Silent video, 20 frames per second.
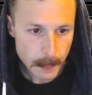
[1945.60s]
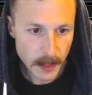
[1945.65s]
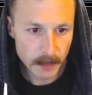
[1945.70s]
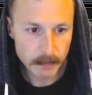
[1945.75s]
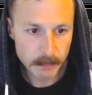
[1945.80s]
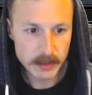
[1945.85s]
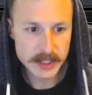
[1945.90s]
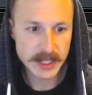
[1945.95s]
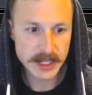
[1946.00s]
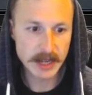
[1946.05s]

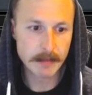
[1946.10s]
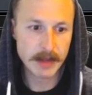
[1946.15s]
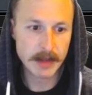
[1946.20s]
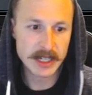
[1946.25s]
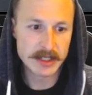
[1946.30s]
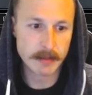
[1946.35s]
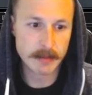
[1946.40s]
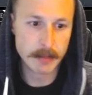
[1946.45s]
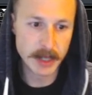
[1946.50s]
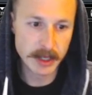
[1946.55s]
This hand makes
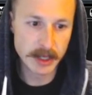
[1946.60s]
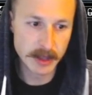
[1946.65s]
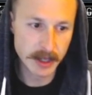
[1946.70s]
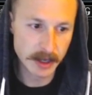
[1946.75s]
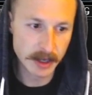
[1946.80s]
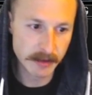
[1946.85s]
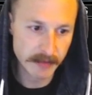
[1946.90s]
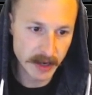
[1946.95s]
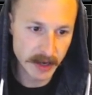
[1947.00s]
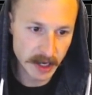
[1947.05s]
a big
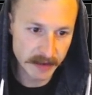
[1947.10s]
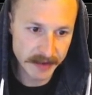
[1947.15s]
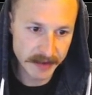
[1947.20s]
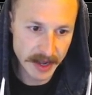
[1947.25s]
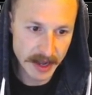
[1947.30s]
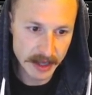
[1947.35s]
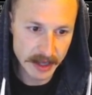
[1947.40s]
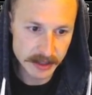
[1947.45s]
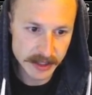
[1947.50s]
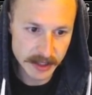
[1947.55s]
thing very
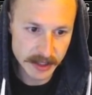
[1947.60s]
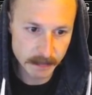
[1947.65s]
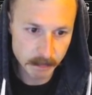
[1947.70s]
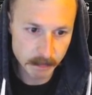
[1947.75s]
fast.